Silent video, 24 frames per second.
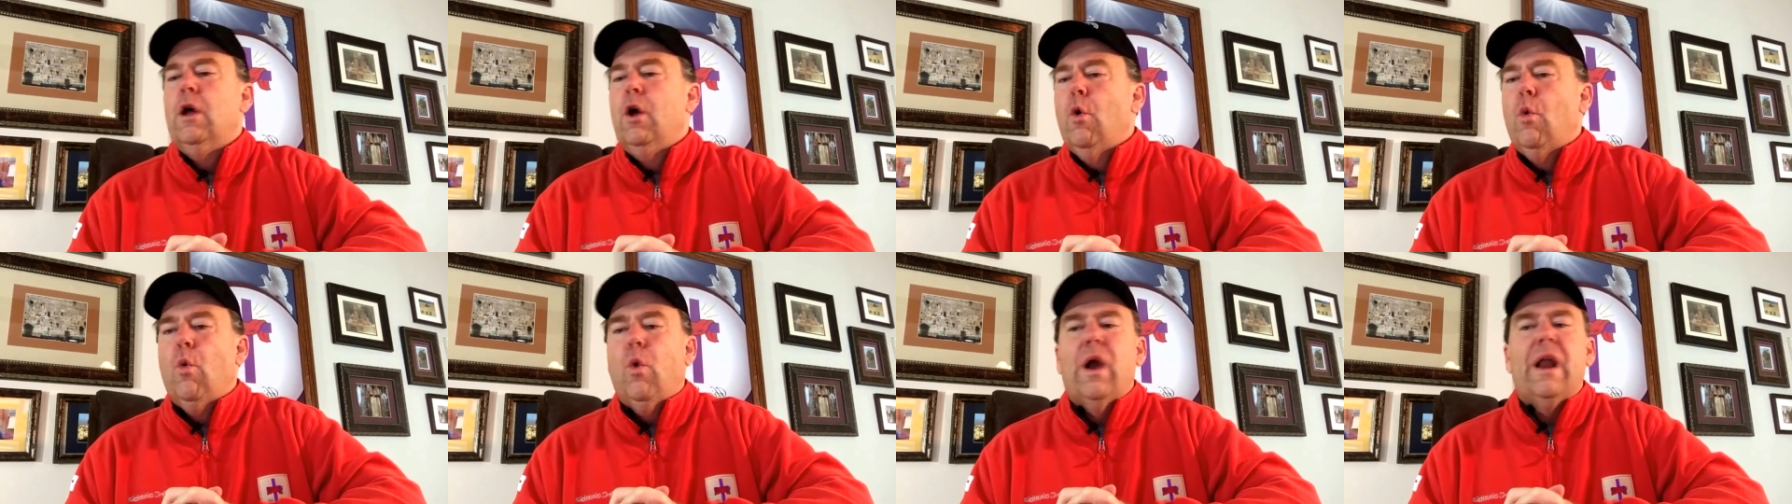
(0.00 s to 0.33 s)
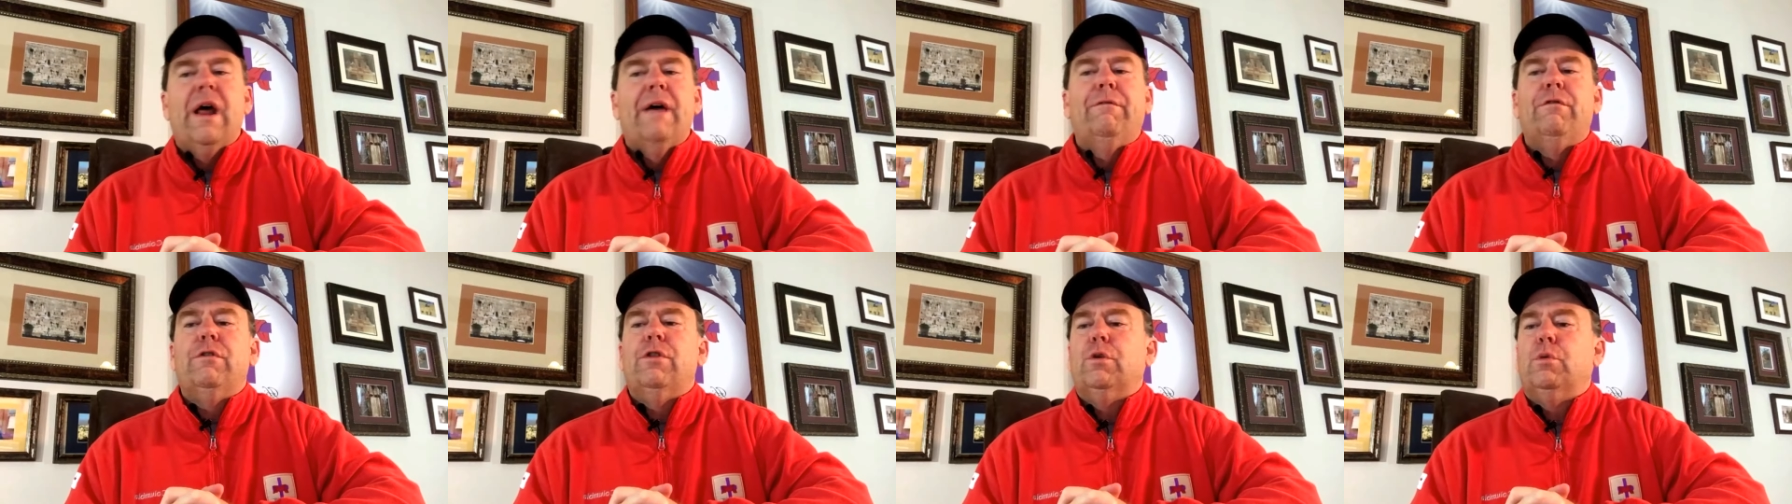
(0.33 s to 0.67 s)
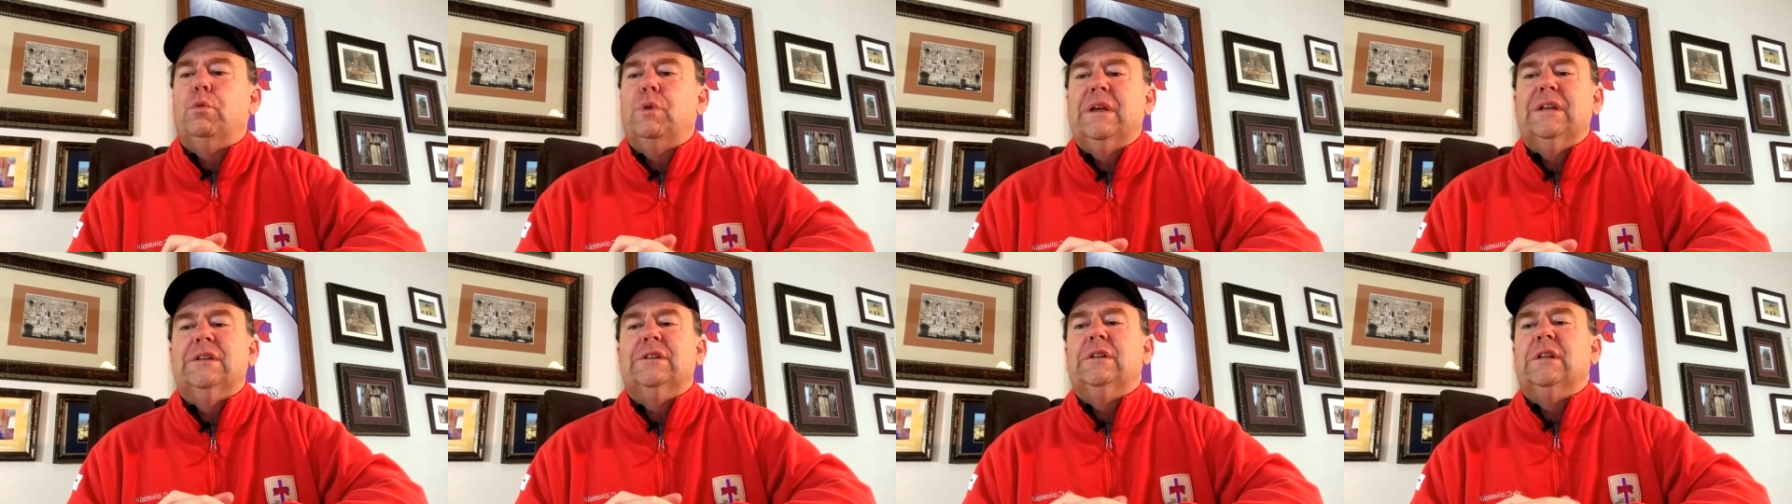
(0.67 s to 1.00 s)
whatever the
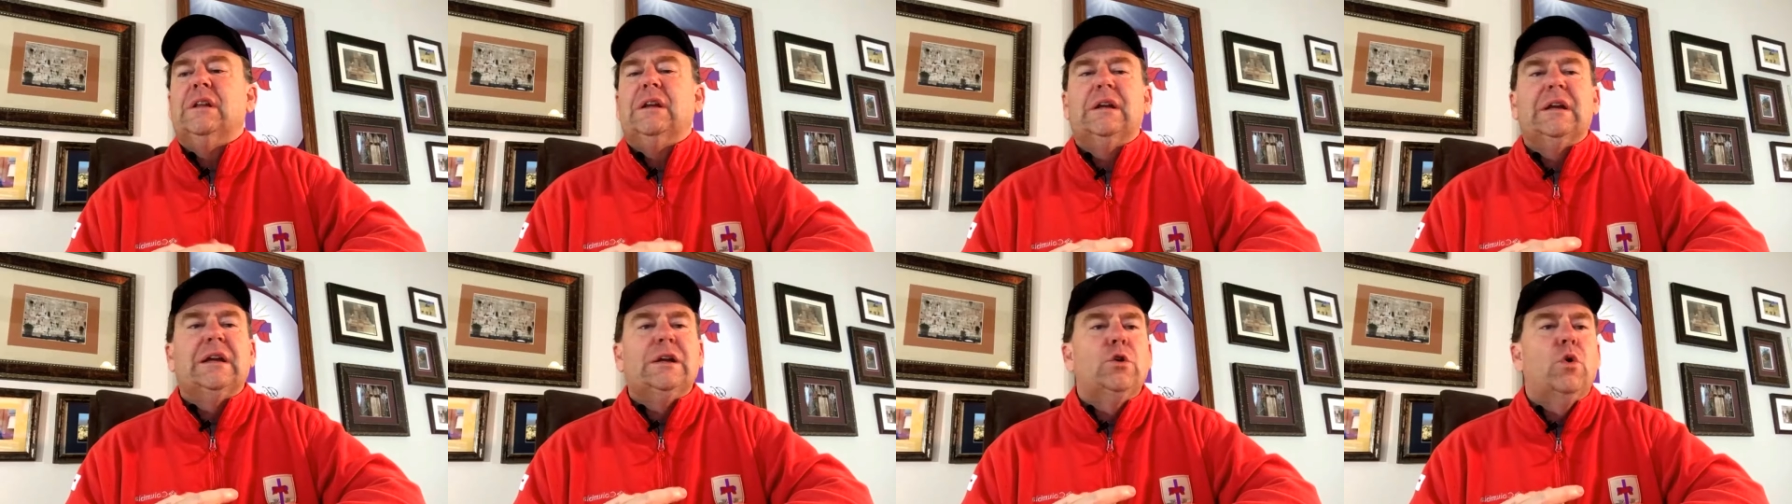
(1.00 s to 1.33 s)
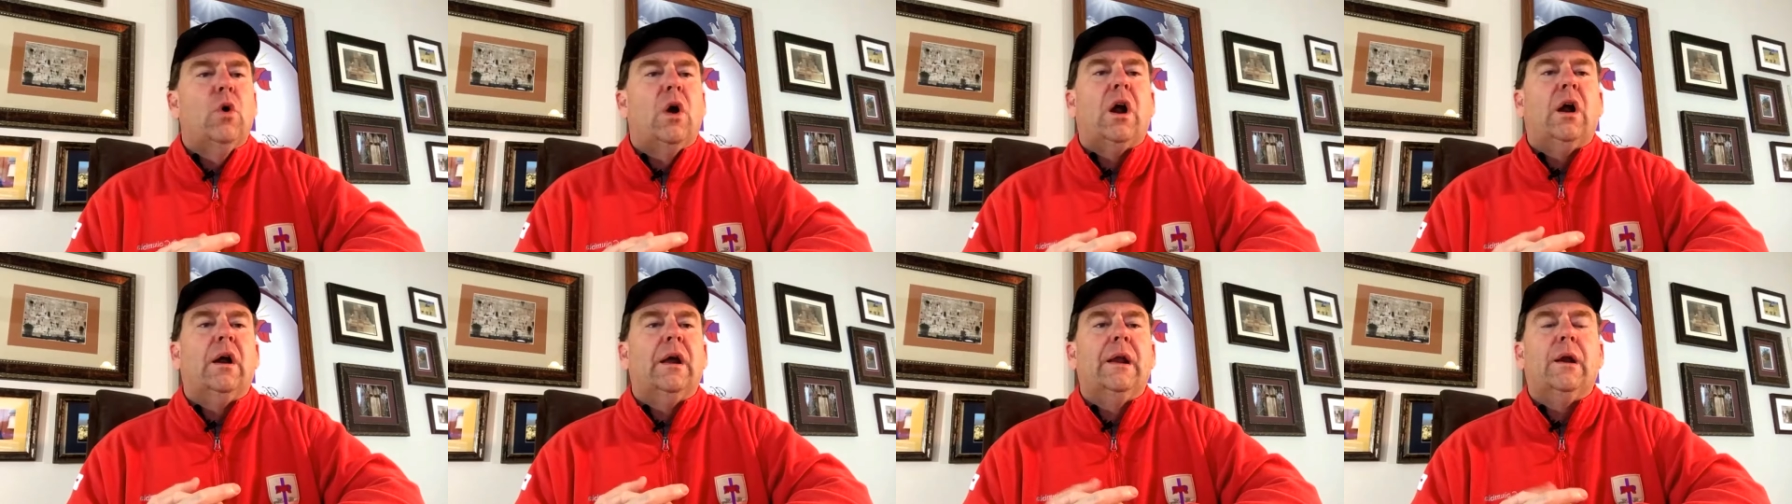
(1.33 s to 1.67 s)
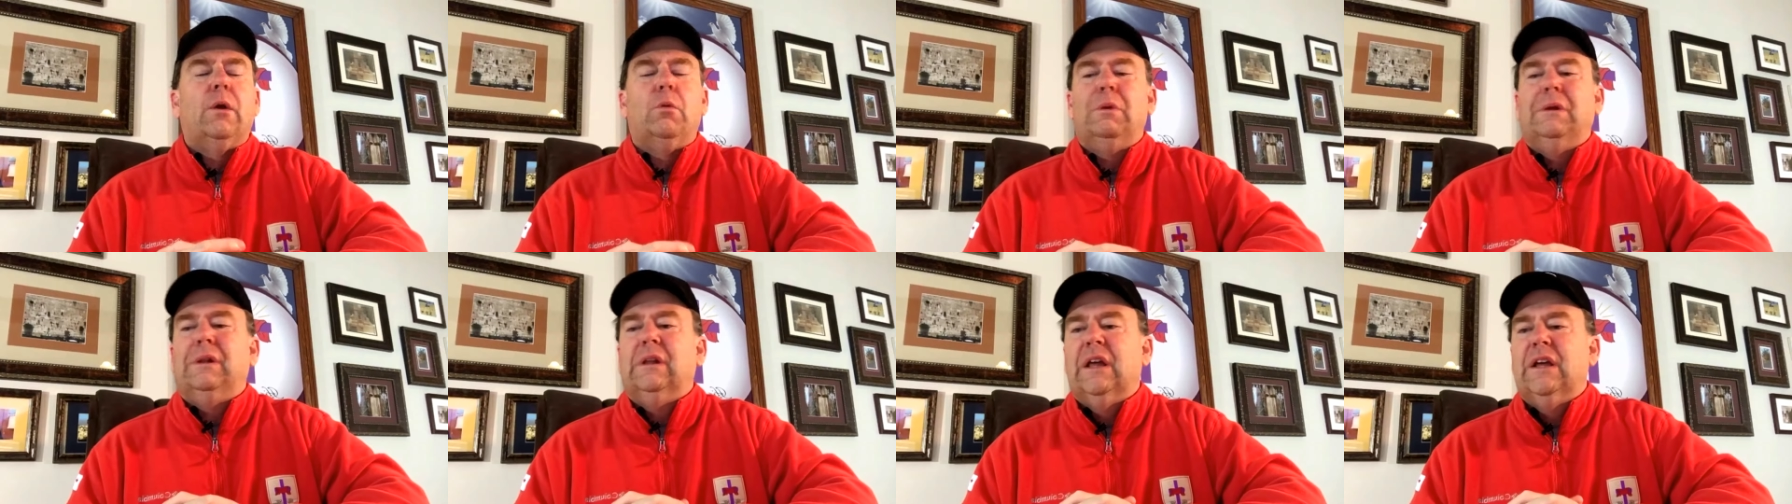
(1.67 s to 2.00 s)
reason that you are in
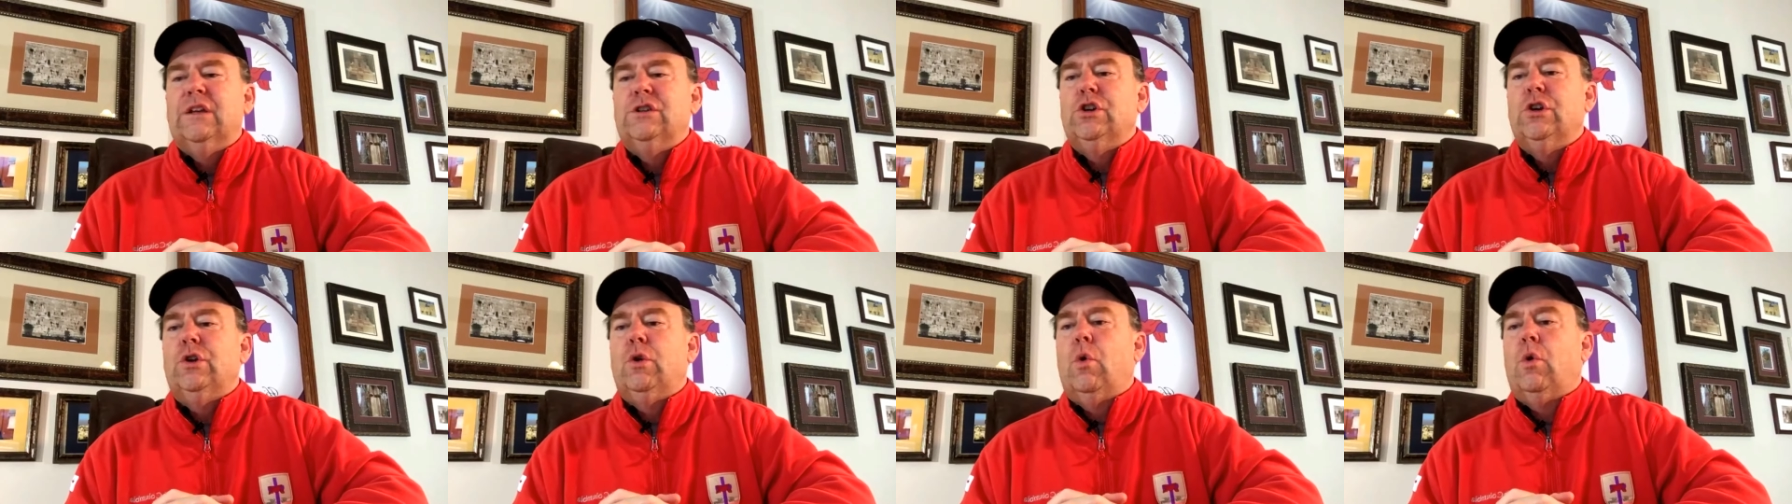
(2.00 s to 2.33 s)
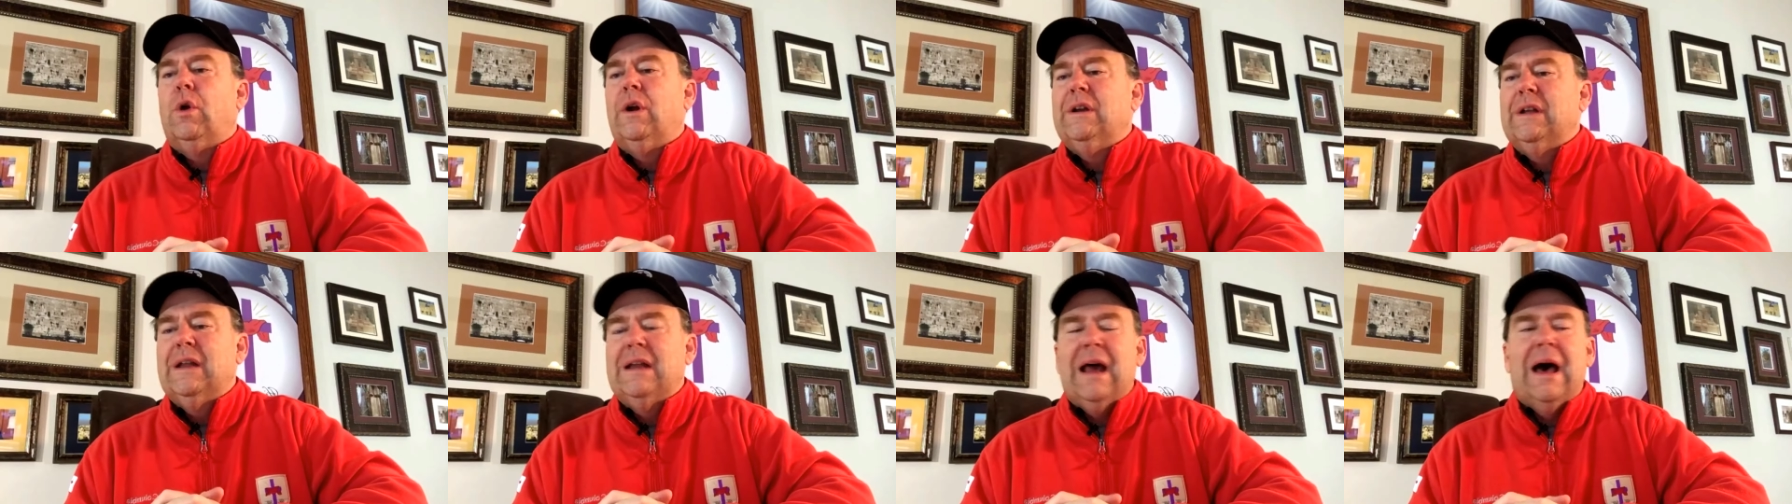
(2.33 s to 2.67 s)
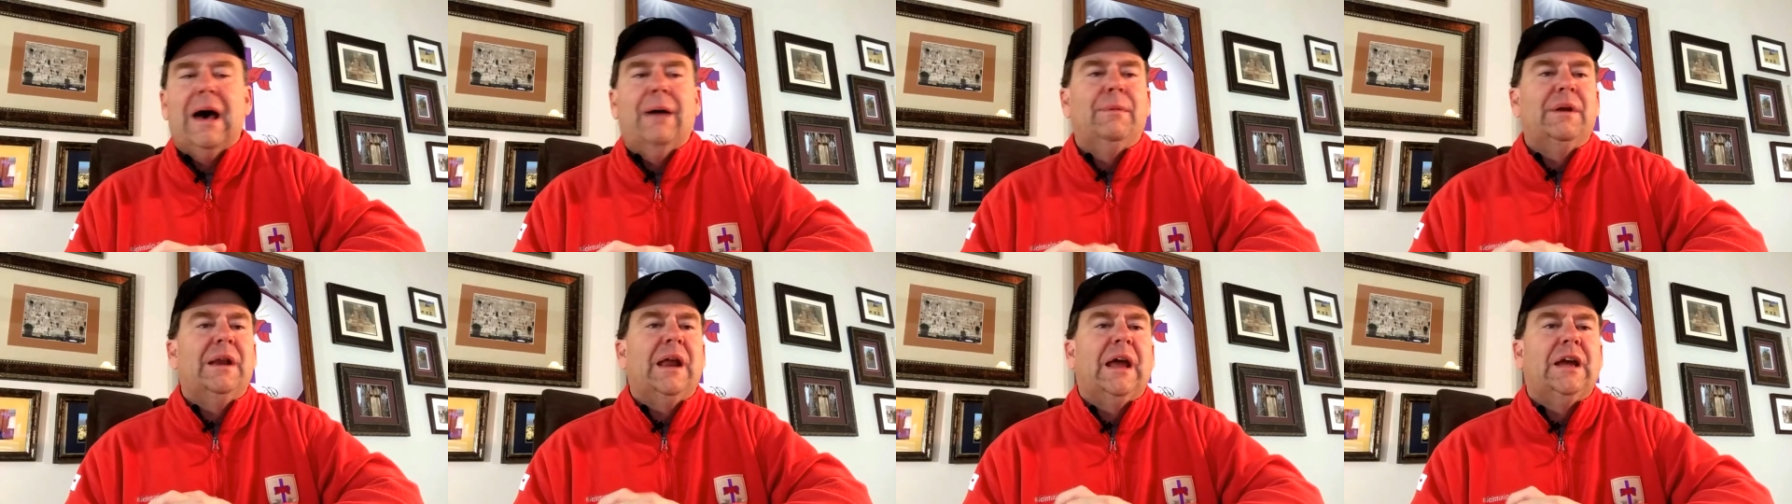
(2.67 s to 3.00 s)
a religion or a
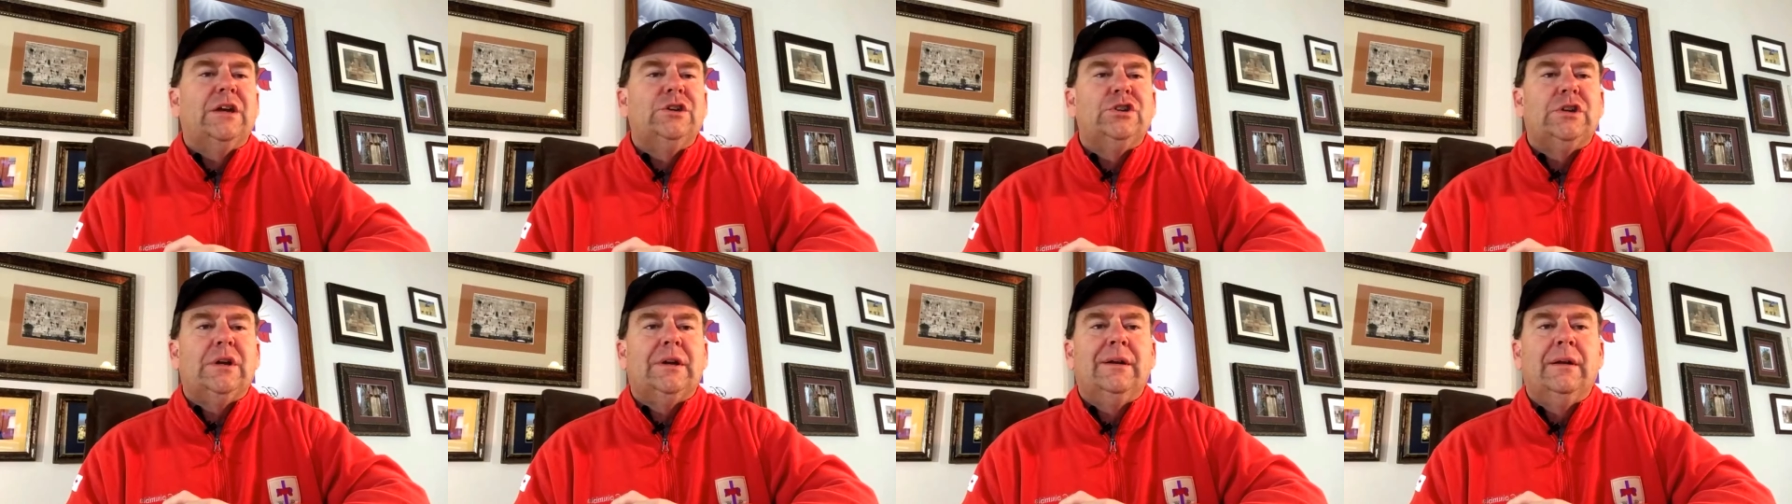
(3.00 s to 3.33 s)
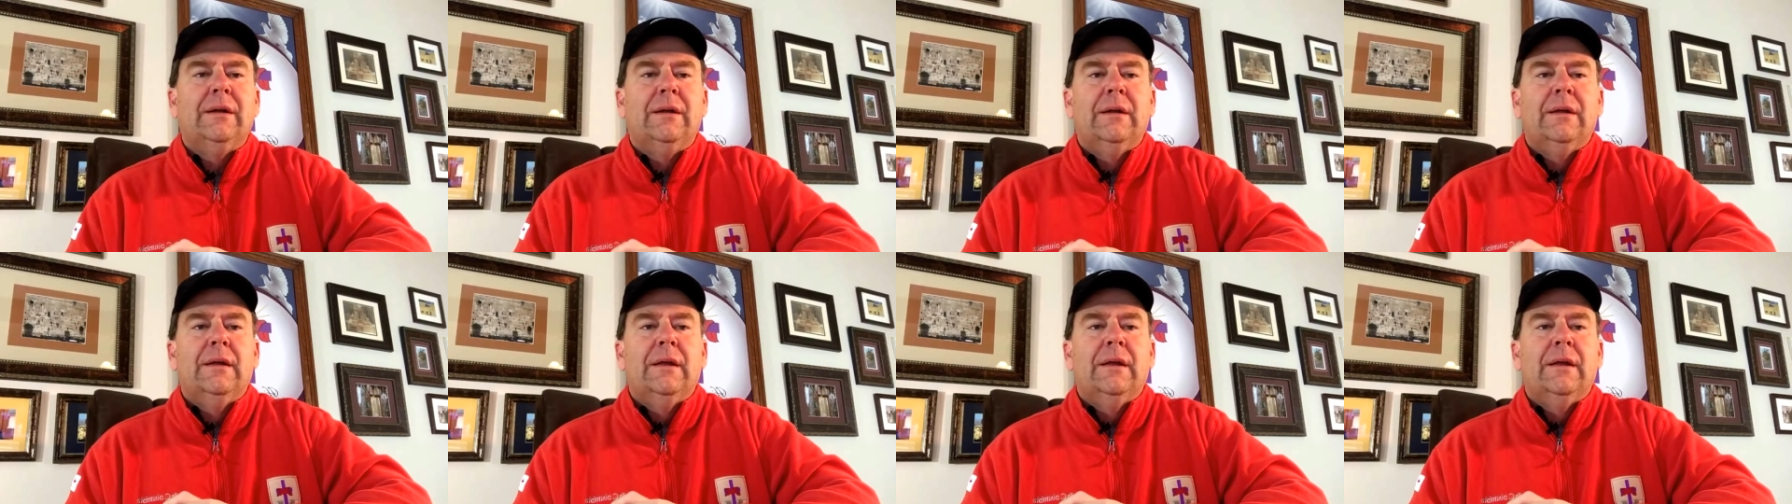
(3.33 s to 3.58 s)
denomination.